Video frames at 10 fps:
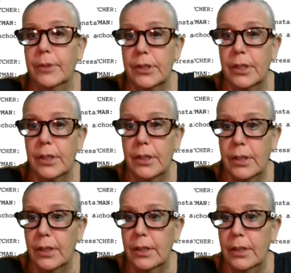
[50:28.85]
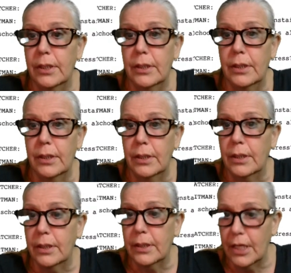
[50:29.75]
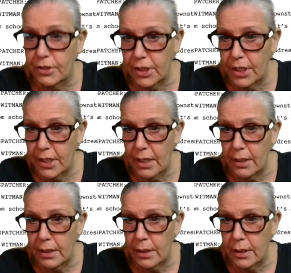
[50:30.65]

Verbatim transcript: is. Can you see that?